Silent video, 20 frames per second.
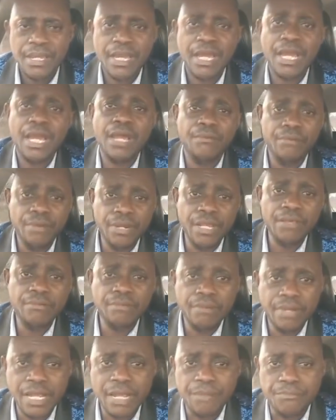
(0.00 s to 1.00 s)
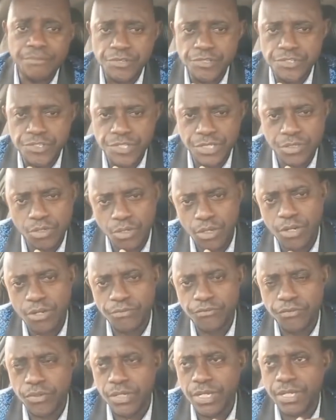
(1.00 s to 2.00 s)
I really, really appreciate all
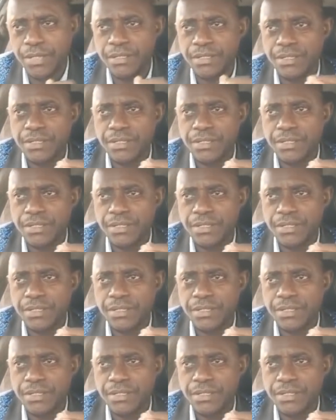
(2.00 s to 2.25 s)
of you now.